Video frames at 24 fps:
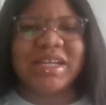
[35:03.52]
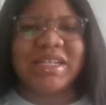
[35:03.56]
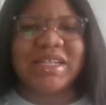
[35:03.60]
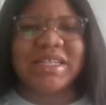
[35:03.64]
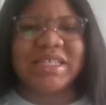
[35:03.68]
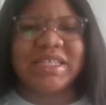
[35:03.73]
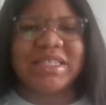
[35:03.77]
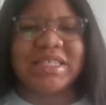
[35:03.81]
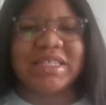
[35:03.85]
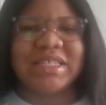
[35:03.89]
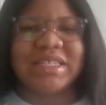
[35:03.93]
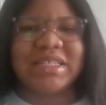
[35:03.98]

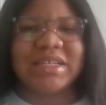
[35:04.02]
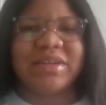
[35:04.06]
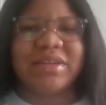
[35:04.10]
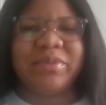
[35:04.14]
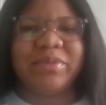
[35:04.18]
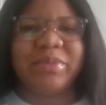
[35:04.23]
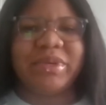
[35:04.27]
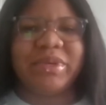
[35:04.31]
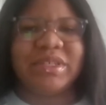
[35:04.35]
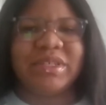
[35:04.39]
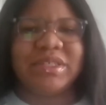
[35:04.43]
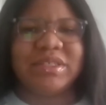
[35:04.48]
lessons and
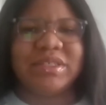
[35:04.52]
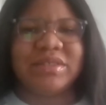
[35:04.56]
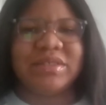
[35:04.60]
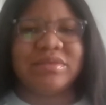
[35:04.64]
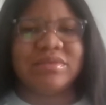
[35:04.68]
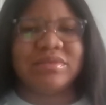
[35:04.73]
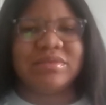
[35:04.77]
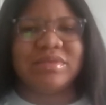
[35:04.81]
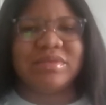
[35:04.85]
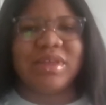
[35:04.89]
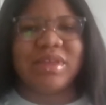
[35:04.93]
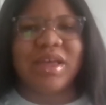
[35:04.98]
in
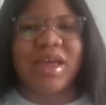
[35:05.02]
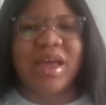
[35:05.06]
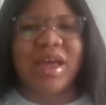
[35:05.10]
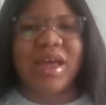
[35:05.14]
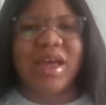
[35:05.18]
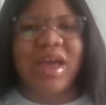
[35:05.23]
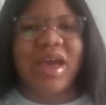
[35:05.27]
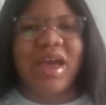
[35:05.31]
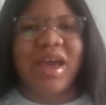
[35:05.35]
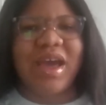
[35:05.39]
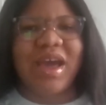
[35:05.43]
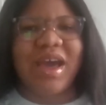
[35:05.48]
person,
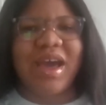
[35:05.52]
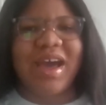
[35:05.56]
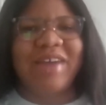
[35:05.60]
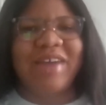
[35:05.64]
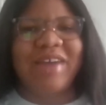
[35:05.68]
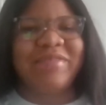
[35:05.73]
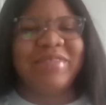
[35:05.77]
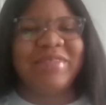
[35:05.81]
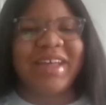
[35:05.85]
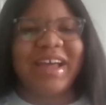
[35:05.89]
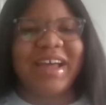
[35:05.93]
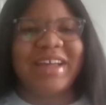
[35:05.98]

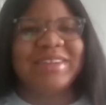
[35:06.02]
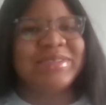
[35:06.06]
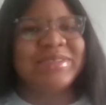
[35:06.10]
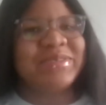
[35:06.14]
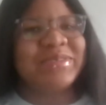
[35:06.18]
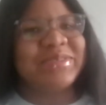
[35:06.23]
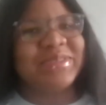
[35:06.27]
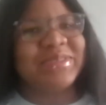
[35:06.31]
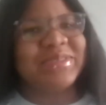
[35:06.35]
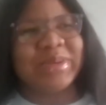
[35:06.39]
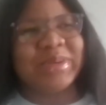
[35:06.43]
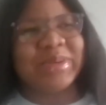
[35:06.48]
I
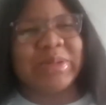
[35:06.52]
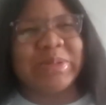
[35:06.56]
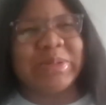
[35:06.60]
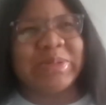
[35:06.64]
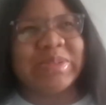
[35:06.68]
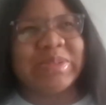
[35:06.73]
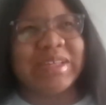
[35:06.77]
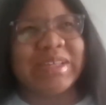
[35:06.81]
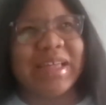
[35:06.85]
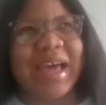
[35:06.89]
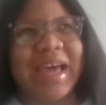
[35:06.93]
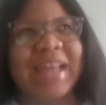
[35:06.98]
don't
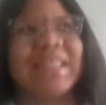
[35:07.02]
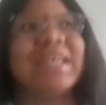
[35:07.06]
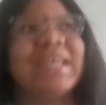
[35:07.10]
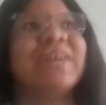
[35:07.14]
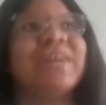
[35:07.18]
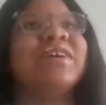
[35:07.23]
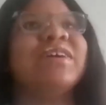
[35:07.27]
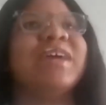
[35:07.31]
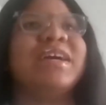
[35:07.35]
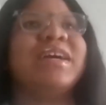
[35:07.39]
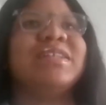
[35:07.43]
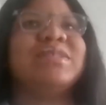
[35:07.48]
know. I
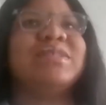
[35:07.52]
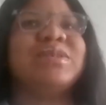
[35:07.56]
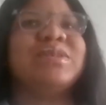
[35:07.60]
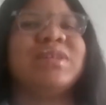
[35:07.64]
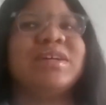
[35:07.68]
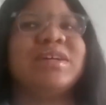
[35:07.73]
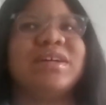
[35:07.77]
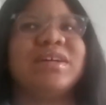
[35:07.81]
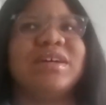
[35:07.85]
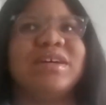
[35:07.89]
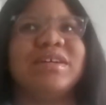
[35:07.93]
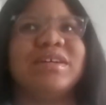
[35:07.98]
think, okay, I took
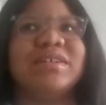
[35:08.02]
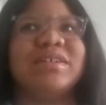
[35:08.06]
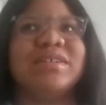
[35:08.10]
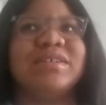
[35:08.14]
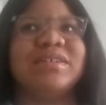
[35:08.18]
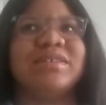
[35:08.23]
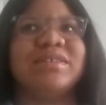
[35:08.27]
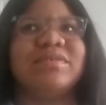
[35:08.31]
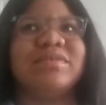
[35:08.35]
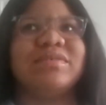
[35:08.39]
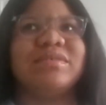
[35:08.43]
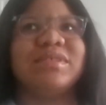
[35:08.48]

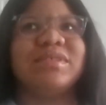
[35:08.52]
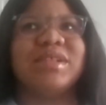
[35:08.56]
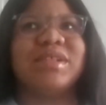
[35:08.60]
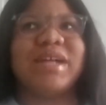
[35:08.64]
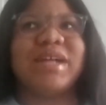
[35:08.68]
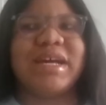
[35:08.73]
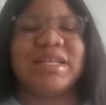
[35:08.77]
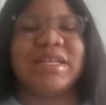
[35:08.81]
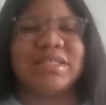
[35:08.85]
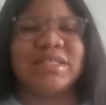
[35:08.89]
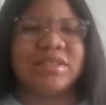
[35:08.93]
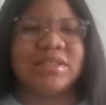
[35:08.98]
a
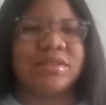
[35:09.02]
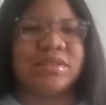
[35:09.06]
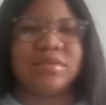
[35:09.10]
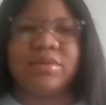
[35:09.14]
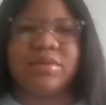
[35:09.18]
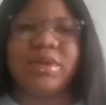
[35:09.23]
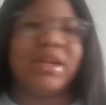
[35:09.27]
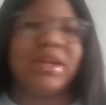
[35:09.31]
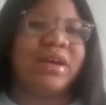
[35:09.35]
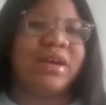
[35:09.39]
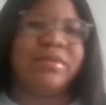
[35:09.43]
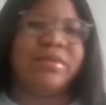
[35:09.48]
class
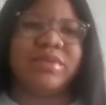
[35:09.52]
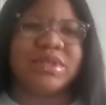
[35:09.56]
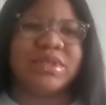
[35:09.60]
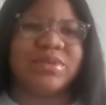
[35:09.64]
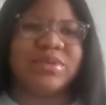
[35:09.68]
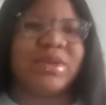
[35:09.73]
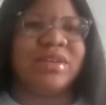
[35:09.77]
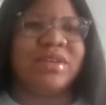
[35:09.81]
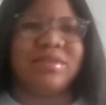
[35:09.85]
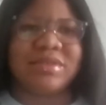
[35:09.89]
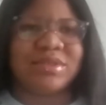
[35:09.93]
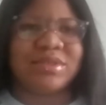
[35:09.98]
when
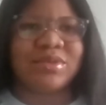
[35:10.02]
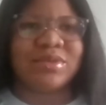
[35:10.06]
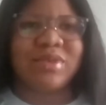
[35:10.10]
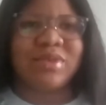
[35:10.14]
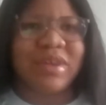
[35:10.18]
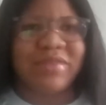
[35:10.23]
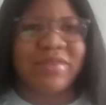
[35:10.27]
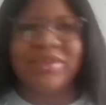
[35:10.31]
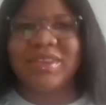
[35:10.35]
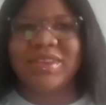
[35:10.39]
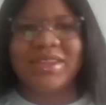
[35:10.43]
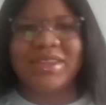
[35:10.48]

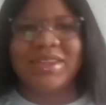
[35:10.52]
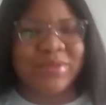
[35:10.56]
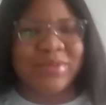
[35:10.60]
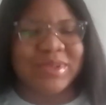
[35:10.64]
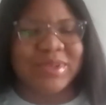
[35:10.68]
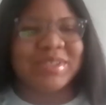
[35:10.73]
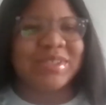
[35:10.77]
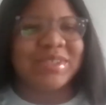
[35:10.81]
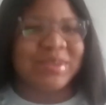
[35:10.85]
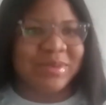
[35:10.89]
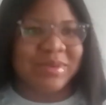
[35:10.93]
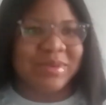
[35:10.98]
everything
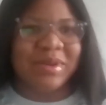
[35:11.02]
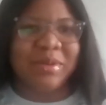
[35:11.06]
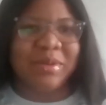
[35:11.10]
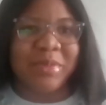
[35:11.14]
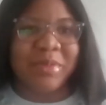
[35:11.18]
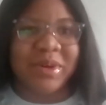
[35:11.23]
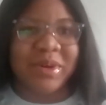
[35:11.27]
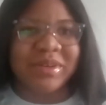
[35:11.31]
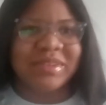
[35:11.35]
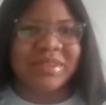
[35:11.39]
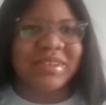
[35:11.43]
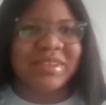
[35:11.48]
was still
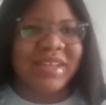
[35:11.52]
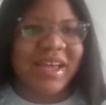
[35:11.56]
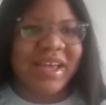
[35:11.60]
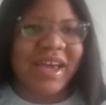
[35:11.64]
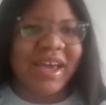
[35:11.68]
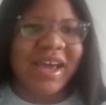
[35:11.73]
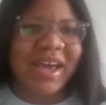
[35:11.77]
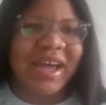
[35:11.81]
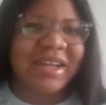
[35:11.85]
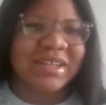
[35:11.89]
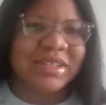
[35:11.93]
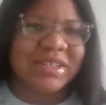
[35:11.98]
normal. I
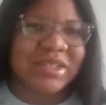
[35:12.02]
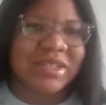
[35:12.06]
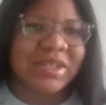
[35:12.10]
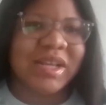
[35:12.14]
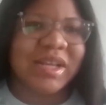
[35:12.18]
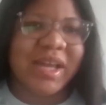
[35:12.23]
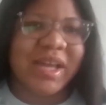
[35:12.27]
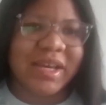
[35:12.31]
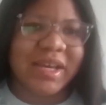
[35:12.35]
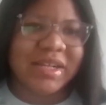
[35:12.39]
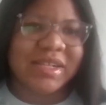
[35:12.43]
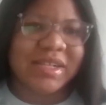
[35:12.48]
had an
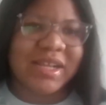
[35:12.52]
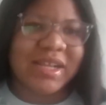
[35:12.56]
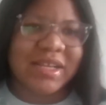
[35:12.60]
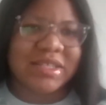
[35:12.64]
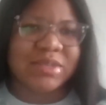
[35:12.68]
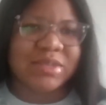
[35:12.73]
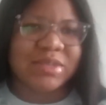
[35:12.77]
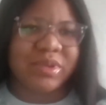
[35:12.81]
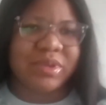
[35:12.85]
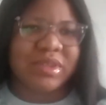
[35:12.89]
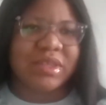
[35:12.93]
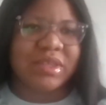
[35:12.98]
online
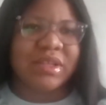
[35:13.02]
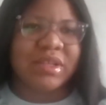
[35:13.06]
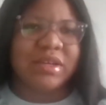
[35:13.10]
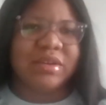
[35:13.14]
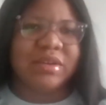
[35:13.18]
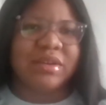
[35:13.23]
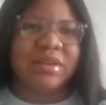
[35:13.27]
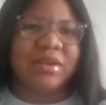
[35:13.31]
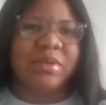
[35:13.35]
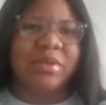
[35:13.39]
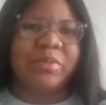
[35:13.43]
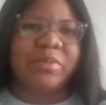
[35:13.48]
class with
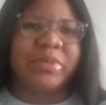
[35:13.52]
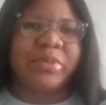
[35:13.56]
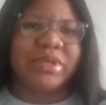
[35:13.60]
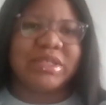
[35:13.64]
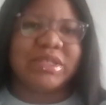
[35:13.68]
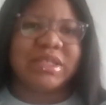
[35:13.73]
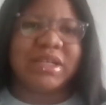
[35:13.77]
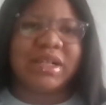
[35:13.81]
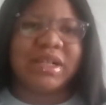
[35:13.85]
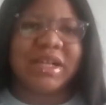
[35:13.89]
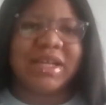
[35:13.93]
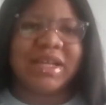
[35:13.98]
an
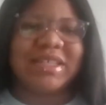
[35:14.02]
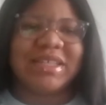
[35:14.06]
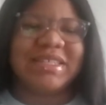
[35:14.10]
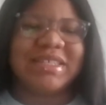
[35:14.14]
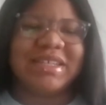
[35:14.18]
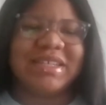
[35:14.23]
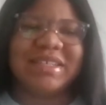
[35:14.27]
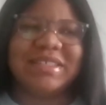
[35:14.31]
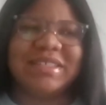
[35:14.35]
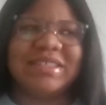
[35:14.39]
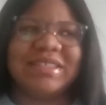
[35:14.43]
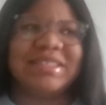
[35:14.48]
in-person class,
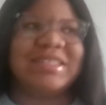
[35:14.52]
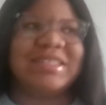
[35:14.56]
and